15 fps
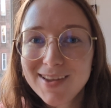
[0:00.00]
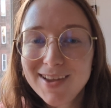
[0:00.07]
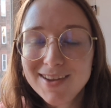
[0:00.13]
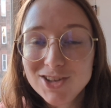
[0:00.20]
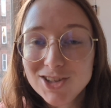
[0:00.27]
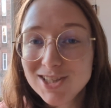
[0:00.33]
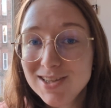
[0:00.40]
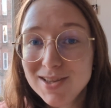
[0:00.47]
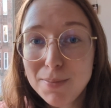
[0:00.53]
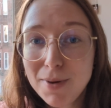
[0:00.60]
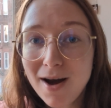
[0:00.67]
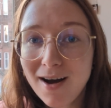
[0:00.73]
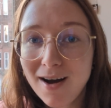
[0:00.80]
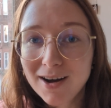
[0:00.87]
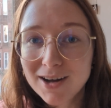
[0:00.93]
just in the
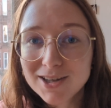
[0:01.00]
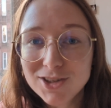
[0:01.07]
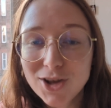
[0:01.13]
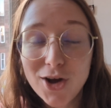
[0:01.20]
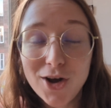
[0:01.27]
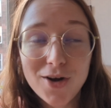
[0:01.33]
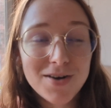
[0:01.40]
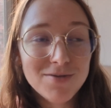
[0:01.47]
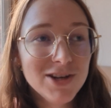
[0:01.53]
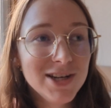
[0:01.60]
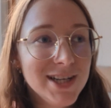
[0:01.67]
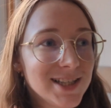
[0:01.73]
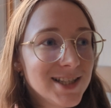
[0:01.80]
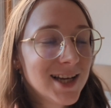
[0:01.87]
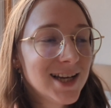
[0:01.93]
park. So I'm really
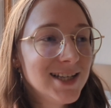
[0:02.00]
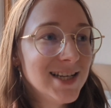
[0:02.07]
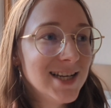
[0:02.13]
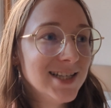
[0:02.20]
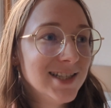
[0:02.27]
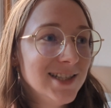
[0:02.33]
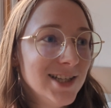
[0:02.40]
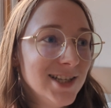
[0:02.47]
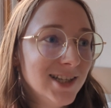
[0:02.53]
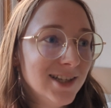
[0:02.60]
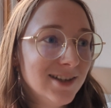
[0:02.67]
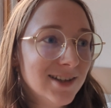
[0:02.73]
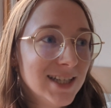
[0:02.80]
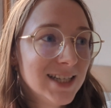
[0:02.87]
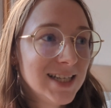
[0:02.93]
excited
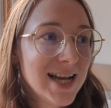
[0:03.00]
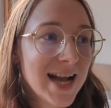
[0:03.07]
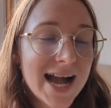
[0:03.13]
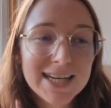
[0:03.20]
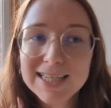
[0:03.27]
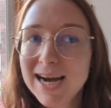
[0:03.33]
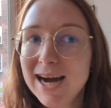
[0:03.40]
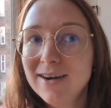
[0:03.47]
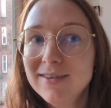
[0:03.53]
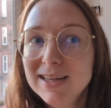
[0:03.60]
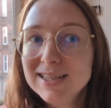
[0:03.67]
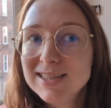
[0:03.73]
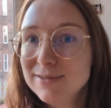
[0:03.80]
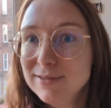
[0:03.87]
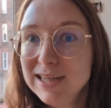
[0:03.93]
to head out.
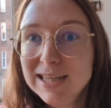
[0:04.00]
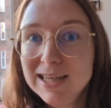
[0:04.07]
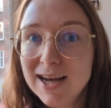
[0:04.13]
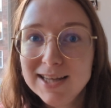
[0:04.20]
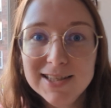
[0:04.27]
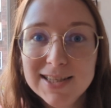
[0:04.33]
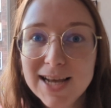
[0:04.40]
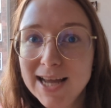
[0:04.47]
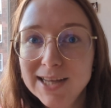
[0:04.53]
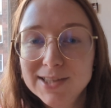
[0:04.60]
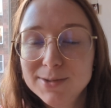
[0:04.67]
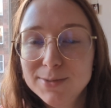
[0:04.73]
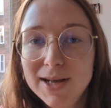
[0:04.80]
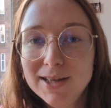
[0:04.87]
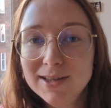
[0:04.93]
It's a really nice day
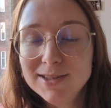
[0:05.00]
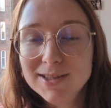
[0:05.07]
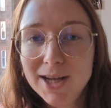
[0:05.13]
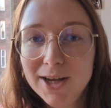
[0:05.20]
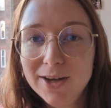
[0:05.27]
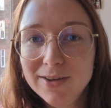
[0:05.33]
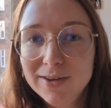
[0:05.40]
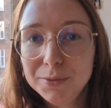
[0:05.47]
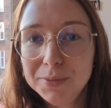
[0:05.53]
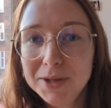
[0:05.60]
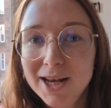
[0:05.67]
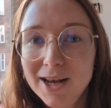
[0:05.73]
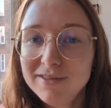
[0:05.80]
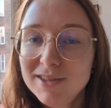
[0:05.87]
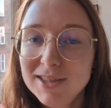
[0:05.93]
as well, so it'll be
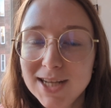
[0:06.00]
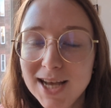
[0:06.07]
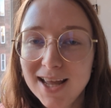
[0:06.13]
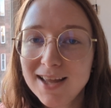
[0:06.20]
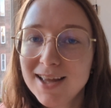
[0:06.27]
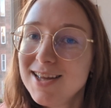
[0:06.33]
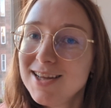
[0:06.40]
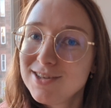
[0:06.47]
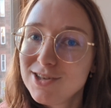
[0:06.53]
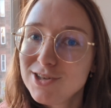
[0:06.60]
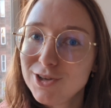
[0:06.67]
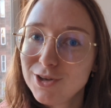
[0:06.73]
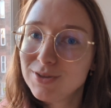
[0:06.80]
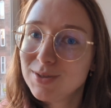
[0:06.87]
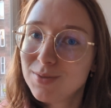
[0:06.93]
a lovely day to
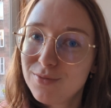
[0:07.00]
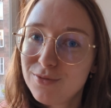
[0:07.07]
do some